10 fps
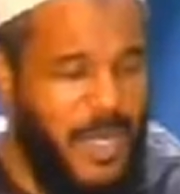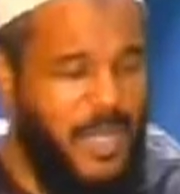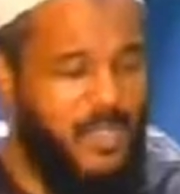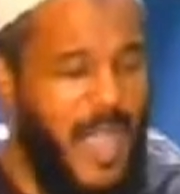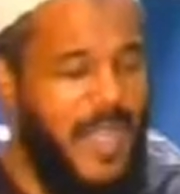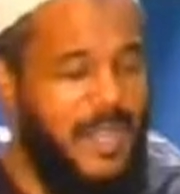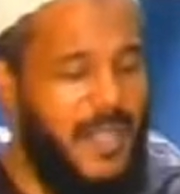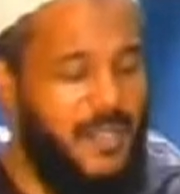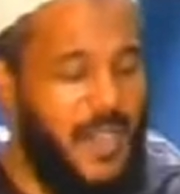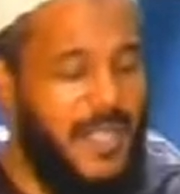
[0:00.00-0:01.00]
he's
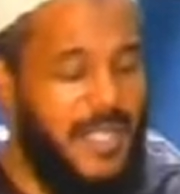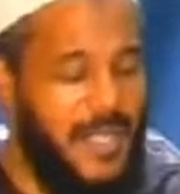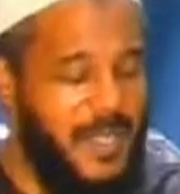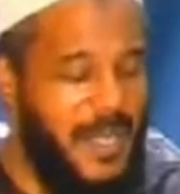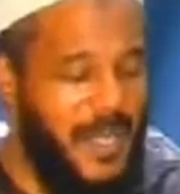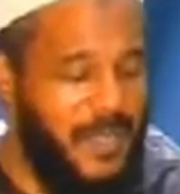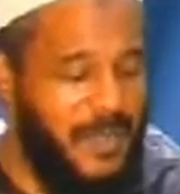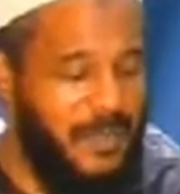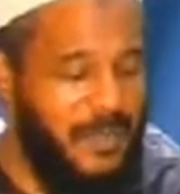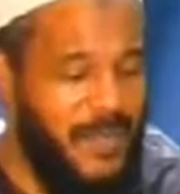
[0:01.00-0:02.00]
writing, he
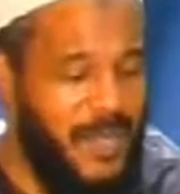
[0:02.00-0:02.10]
says,